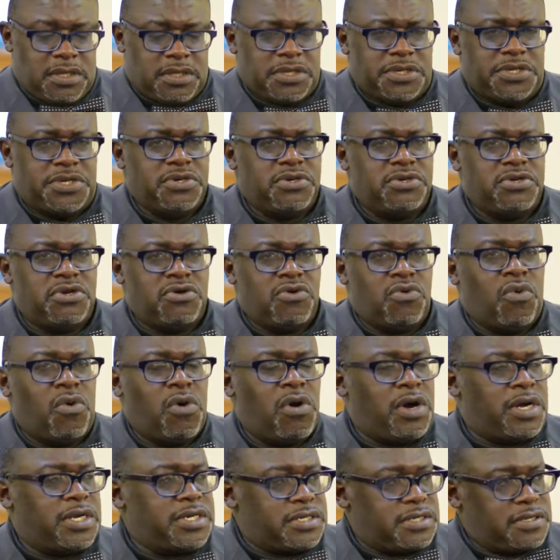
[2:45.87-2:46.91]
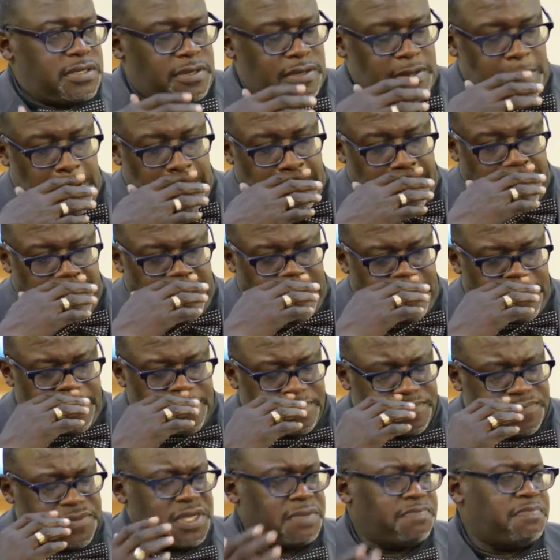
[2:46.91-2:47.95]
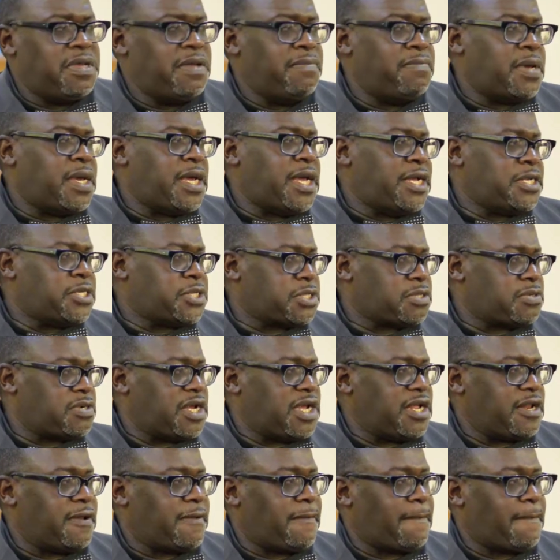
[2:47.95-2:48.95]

Do you want to be made straight?